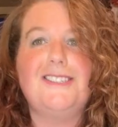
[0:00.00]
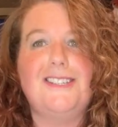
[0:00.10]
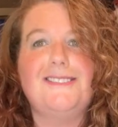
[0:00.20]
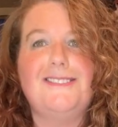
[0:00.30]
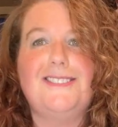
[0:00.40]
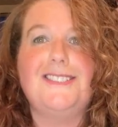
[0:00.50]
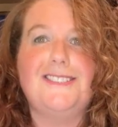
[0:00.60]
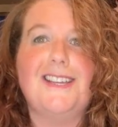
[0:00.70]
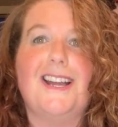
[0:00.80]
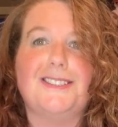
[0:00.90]
She's
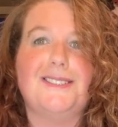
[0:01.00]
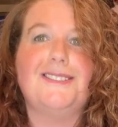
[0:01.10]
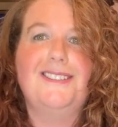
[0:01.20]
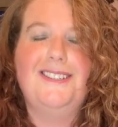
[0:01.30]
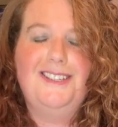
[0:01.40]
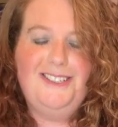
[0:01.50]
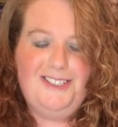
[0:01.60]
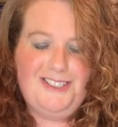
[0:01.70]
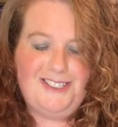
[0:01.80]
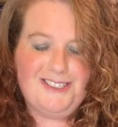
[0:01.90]
she's got
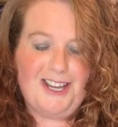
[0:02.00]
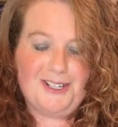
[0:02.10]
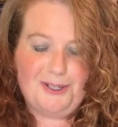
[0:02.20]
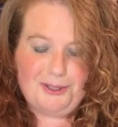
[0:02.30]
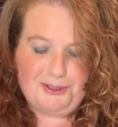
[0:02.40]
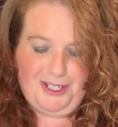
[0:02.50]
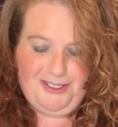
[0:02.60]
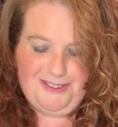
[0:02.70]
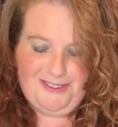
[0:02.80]
she's got all three.